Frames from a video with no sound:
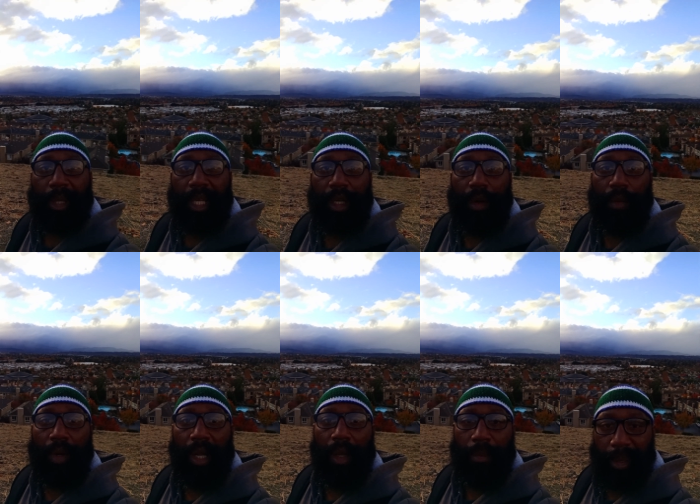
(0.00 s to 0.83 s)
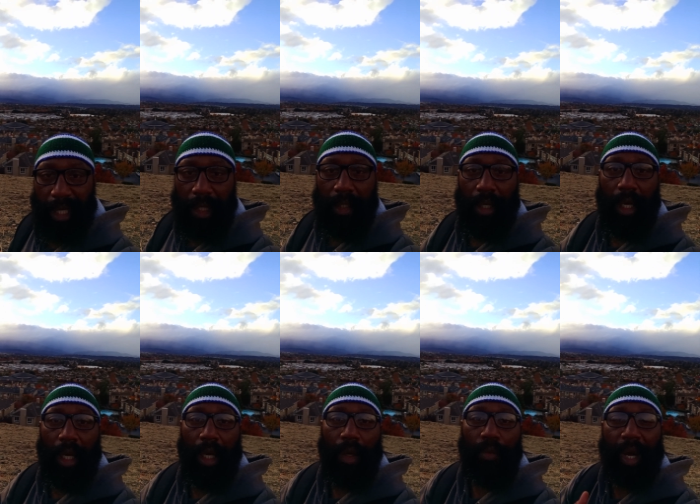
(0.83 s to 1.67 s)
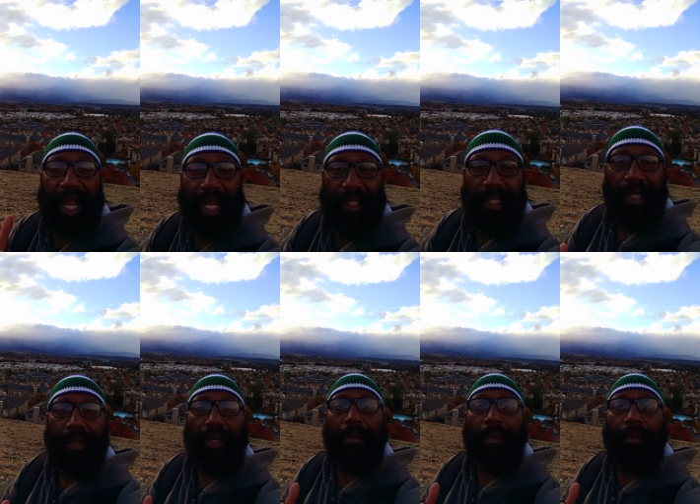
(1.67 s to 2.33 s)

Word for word: being a, being uh, raised here in